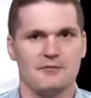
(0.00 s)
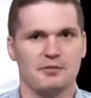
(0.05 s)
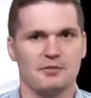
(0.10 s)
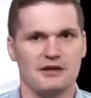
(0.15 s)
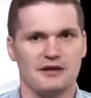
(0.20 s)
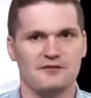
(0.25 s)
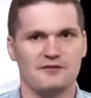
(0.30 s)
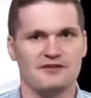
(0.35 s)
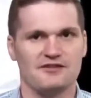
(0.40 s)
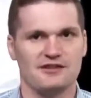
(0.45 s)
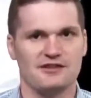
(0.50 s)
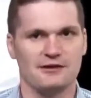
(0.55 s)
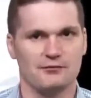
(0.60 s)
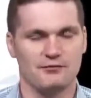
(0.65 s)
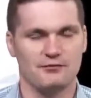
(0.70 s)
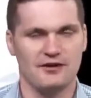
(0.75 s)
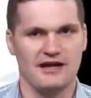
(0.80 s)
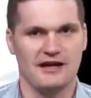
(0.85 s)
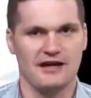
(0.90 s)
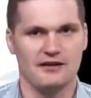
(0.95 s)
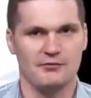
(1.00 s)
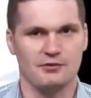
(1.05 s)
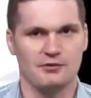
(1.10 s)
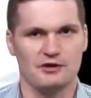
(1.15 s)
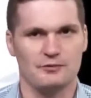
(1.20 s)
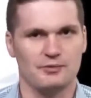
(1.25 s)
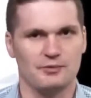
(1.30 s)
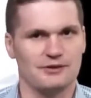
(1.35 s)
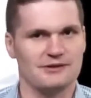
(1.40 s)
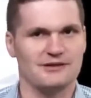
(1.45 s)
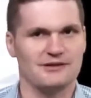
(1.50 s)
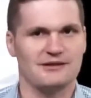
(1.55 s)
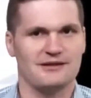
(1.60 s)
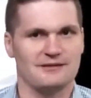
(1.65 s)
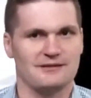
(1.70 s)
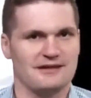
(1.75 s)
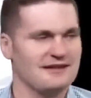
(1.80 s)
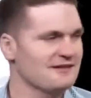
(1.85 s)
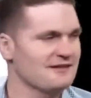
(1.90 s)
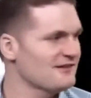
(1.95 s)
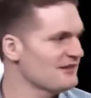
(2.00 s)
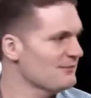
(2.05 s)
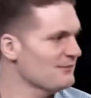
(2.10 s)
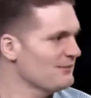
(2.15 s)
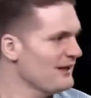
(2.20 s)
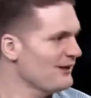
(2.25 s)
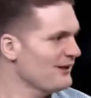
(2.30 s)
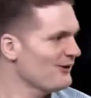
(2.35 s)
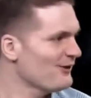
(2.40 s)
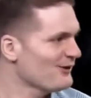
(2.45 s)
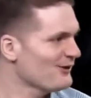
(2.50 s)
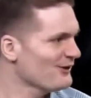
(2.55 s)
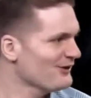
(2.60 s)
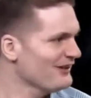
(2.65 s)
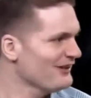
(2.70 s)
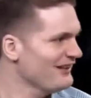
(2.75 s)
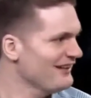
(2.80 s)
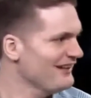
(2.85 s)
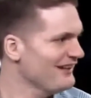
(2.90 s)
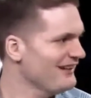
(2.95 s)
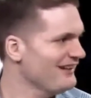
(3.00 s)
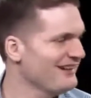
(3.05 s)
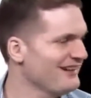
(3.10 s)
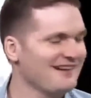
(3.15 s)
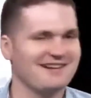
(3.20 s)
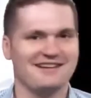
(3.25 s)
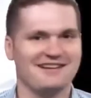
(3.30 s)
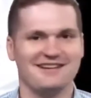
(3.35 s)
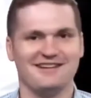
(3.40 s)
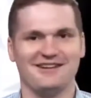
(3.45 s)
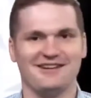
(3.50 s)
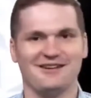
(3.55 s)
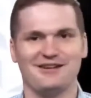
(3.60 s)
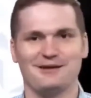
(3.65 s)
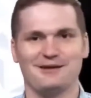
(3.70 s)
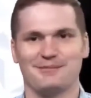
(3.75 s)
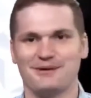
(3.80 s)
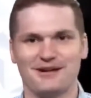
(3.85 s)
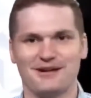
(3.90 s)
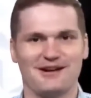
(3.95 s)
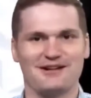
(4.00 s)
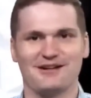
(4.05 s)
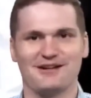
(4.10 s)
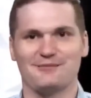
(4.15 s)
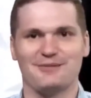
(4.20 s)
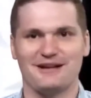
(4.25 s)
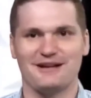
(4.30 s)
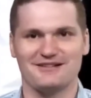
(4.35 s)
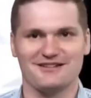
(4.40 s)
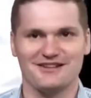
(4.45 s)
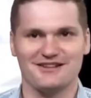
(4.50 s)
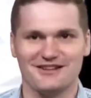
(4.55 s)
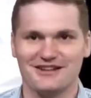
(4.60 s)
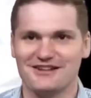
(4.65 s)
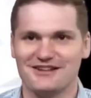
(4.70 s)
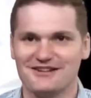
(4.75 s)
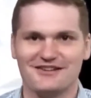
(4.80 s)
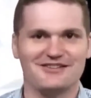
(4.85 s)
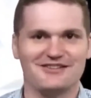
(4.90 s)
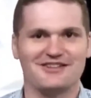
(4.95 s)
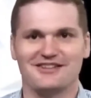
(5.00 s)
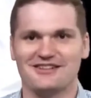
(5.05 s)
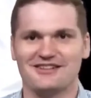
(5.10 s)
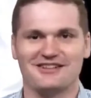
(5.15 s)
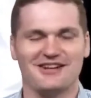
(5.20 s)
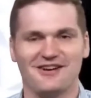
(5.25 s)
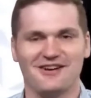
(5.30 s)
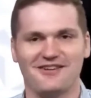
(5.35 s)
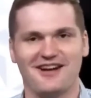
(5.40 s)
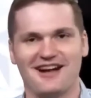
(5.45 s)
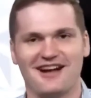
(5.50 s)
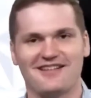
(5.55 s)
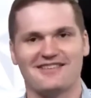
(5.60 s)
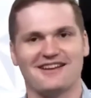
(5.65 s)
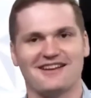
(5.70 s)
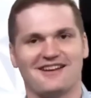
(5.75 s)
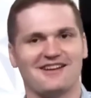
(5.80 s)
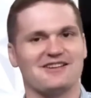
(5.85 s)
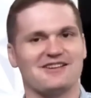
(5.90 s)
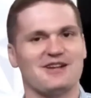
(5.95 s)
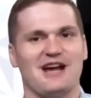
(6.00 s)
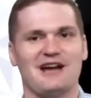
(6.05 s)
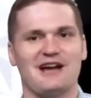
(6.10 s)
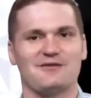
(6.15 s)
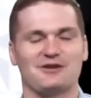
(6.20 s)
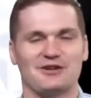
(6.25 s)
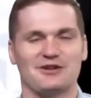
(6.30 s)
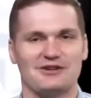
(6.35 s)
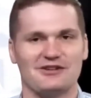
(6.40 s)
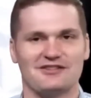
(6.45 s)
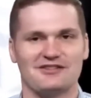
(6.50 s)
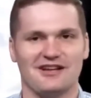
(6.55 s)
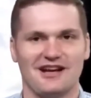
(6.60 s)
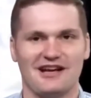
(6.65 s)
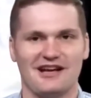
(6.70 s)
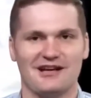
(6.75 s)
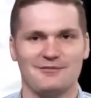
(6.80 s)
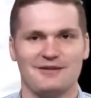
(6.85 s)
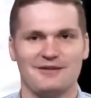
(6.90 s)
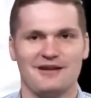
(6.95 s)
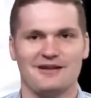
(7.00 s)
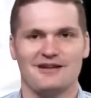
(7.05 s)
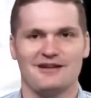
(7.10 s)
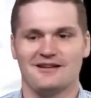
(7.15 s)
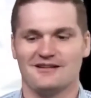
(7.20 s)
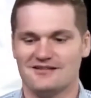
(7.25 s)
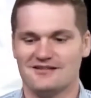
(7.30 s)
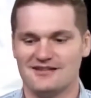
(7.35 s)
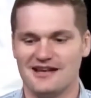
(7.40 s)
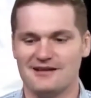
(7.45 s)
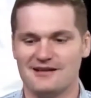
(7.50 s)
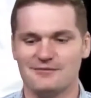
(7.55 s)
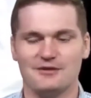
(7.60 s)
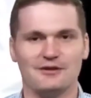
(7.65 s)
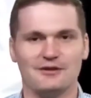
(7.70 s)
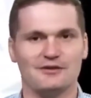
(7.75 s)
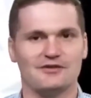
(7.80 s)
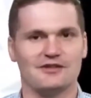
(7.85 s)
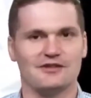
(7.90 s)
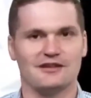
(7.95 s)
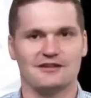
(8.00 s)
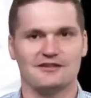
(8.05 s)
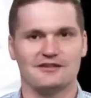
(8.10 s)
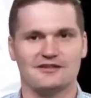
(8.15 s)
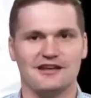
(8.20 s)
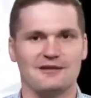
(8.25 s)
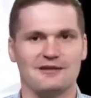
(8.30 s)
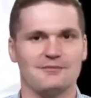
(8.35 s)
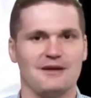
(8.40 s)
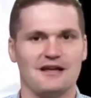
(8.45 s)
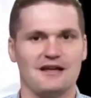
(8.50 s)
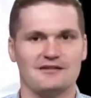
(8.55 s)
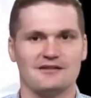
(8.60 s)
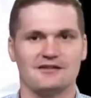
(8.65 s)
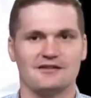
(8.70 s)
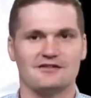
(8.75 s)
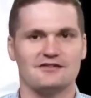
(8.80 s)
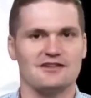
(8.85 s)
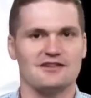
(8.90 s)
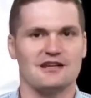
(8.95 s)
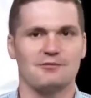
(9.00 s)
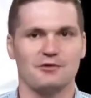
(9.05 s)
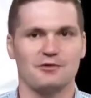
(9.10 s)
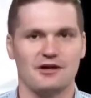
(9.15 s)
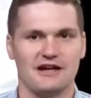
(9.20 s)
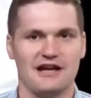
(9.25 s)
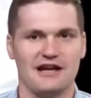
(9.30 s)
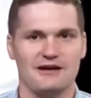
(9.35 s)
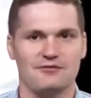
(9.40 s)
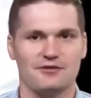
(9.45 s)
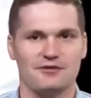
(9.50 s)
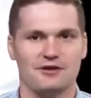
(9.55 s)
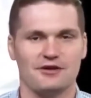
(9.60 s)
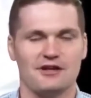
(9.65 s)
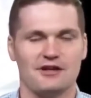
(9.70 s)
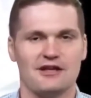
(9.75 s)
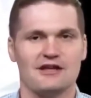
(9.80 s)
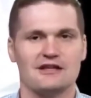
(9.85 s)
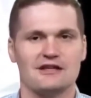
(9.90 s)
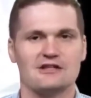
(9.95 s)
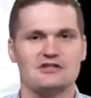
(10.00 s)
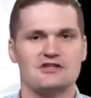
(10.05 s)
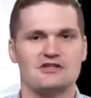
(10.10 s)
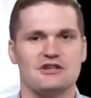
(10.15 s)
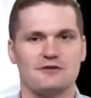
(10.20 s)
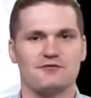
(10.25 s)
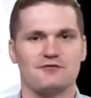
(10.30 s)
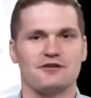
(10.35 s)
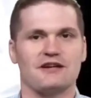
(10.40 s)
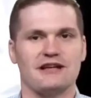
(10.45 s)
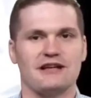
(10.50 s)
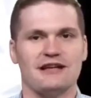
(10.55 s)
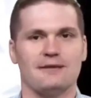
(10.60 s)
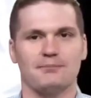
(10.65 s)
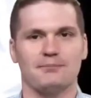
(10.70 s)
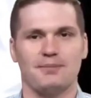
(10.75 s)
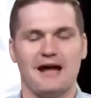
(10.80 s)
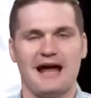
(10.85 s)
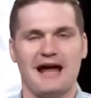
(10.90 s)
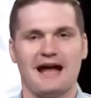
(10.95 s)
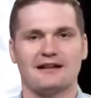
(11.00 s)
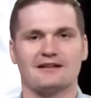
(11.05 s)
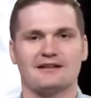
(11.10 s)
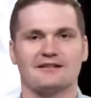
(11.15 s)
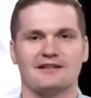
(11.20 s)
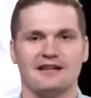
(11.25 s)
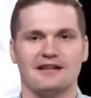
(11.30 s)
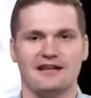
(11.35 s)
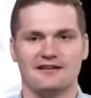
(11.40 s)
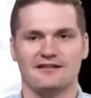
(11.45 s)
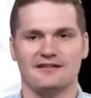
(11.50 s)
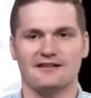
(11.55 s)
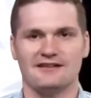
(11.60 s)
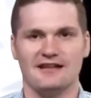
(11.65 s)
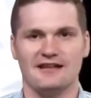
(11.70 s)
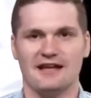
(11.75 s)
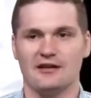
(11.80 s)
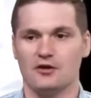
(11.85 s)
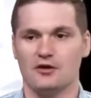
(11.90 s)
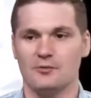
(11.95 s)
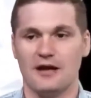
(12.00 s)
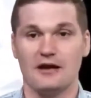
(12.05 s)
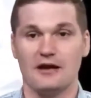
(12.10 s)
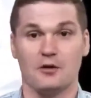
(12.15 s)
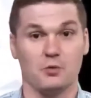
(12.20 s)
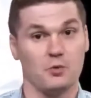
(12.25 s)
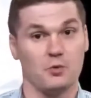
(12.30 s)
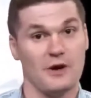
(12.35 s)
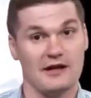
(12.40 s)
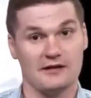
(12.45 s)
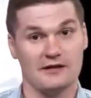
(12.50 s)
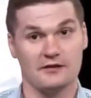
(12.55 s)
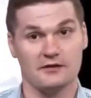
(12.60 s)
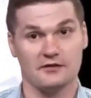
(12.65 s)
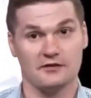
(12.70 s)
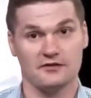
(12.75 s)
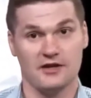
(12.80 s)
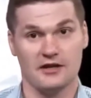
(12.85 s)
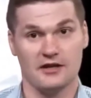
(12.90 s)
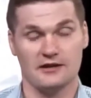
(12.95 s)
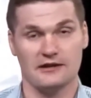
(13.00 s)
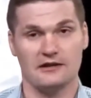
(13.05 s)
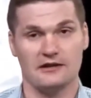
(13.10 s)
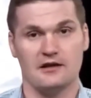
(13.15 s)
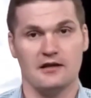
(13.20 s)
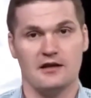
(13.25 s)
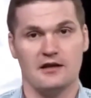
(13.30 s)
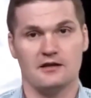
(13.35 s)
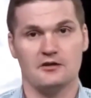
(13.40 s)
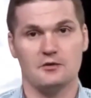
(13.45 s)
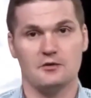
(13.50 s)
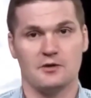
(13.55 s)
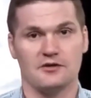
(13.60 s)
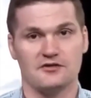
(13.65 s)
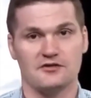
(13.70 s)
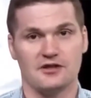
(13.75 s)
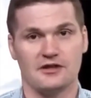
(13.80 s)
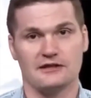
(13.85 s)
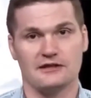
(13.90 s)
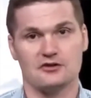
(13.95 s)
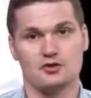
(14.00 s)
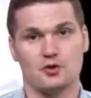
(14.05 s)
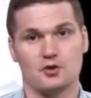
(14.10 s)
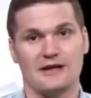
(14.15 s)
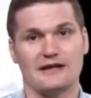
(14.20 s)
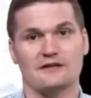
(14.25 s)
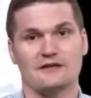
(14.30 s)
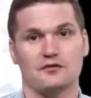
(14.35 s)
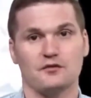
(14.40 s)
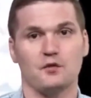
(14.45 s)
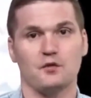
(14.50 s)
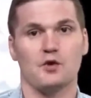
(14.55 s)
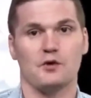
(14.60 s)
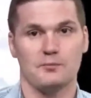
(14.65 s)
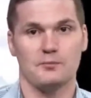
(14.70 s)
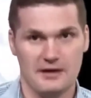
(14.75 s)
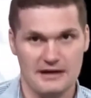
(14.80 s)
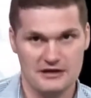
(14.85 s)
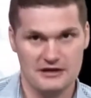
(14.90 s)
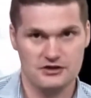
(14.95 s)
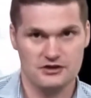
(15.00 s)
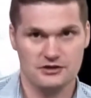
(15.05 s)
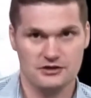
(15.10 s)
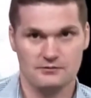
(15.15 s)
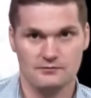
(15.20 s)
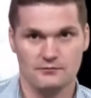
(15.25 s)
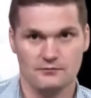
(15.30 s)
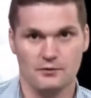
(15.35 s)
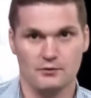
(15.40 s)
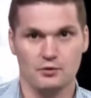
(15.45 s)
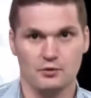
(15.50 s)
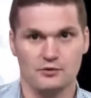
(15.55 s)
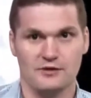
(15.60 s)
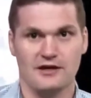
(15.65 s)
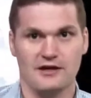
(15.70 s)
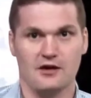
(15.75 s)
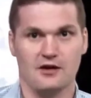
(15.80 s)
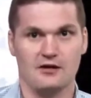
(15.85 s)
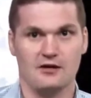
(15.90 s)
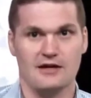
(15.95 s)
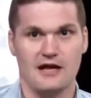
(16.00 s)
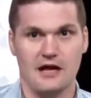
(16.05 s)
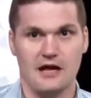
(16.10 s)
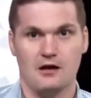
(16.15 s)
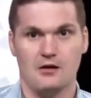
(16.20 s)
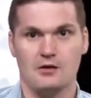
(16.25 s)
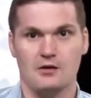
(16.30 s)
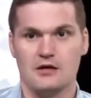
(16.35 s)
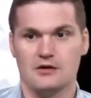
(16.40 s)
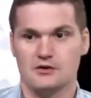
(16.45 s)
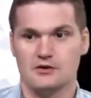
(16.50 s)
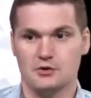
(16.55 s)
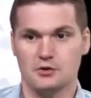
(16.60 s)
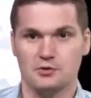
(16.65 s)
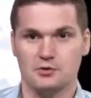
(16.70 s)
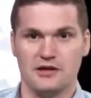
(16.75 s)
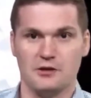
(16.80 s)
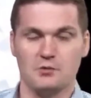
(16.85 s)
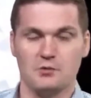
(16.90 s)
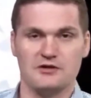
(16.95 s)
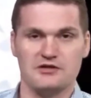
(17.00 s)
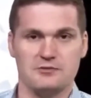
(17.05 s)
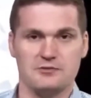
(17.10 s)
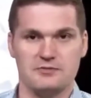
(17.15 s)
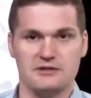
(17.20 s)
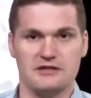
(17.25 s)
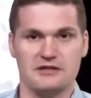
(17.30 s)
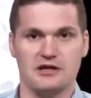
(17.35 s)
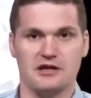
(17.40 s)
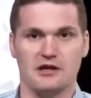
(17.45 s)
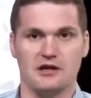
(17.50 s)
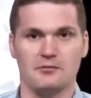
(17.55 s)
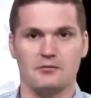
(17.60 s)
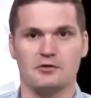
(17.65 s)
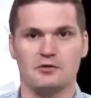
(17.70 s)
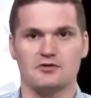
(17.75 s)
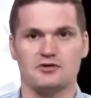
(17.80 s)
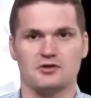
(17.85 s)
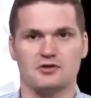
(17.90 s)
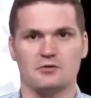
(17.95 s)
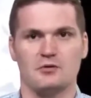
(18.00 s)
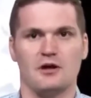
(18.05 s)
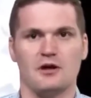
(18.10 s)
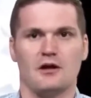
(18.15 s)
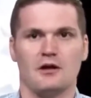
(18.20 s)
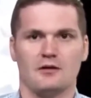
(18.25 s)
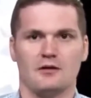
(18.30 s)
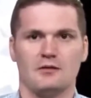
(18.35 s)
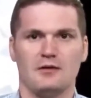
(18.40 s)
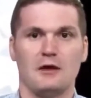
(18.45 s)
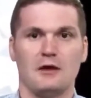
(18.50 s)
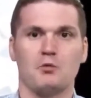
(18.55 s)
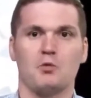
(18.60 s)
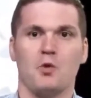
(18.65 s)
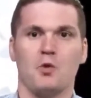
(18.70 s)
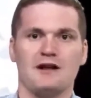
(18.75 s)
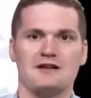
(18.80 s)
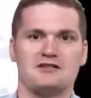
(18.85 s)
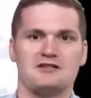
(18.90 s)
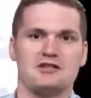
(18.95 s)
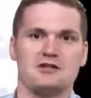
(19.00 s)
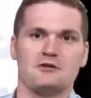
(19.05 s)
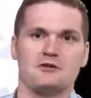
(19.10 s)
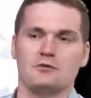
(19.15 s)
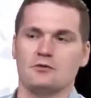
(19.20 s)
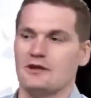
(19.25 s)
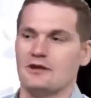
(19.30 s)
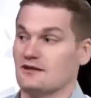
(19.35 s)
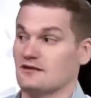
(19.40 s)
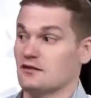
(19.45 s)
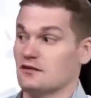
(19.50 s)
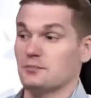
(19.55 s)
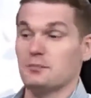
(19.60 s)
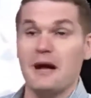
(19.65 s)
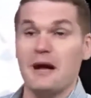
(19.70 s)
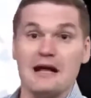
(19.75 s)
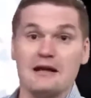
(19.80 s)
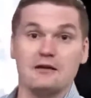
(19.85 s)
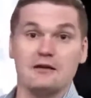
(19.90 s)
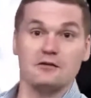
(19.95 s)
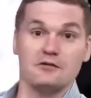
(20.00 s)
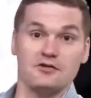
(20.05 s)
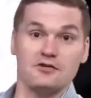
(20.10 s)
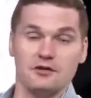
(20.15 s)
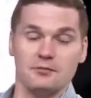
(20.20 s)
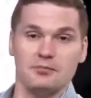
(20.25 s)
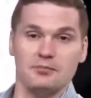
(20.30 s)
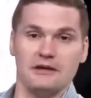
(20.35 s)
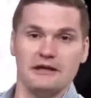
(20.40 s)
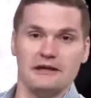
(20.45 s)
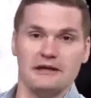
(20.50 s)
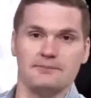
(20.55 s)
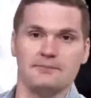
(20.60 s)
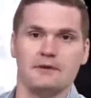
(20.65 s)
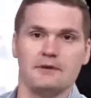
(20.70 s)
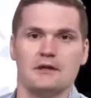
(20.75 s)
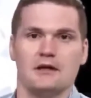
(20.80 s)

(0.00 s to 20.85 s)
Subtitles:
But if it's an event where you put the kids to bed early, you know, you put on your best clothes and you go out there and you have a good time, same music, same message, same whatever, different impact. At the end of the day, no matter what you're selling, you are selling transformation from who they are now to who they want to become or to they want to aspire to be.